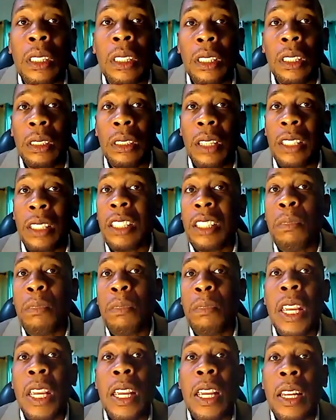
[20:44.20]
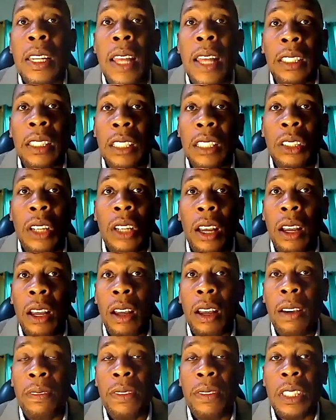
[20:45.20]
does it mean that
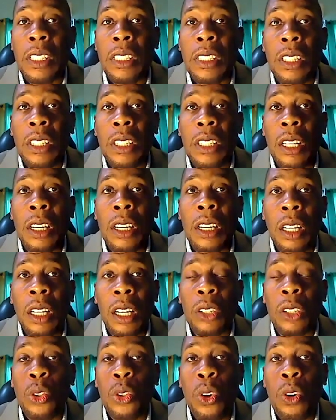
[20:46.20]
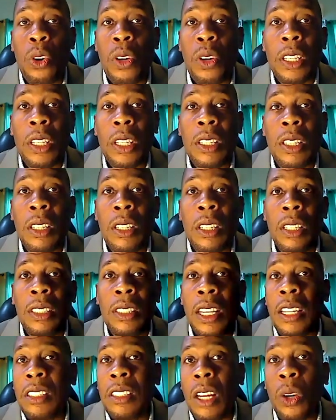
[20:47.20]
a, a visitor, a tourist,
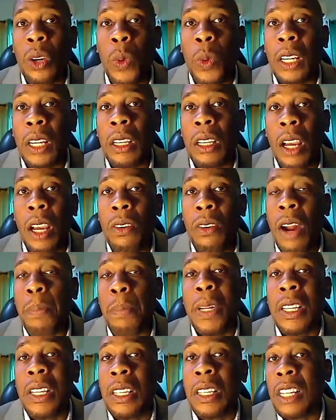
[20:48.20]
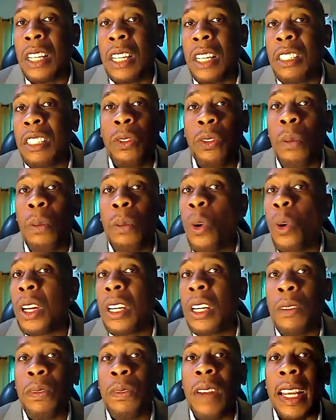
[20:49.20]
takes a quick, a rapid test before
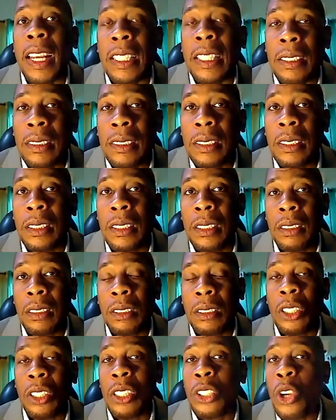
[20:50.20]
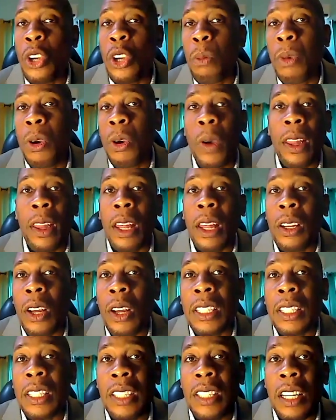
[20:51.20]
boarding a flight to determine whether or not
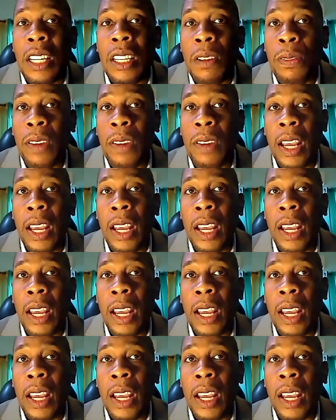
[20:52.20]
they take the flight.